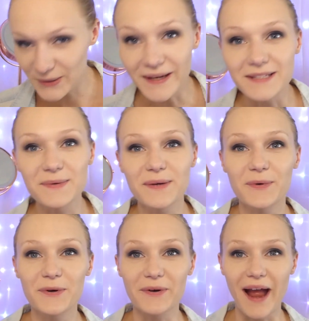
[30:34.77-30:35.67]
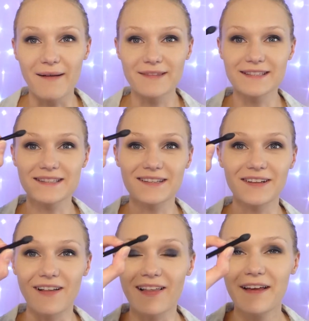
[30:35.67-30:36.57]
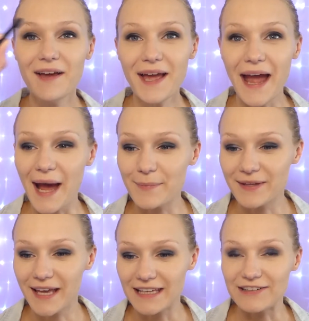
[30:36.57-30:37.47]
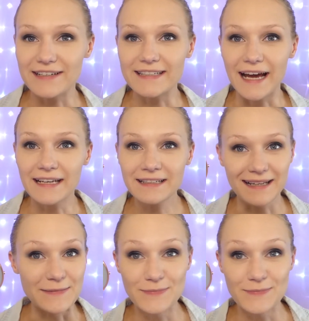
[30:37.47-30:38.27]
do is we will grab this little applicator again.